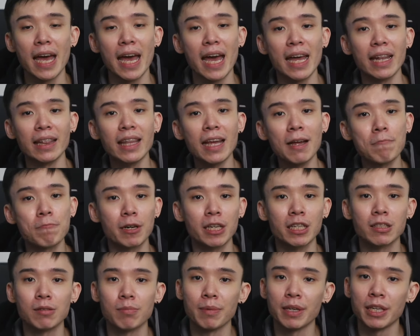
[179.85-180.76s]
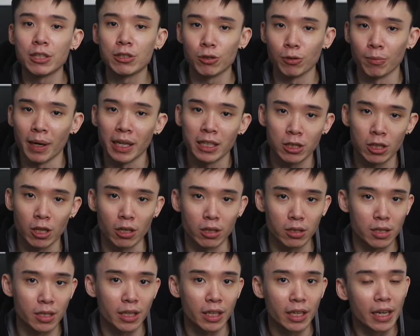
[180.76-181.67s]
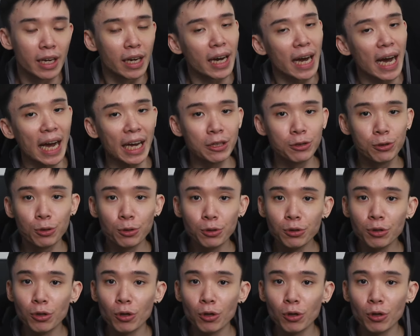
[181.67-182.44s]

and that brings me to my thoughts. I do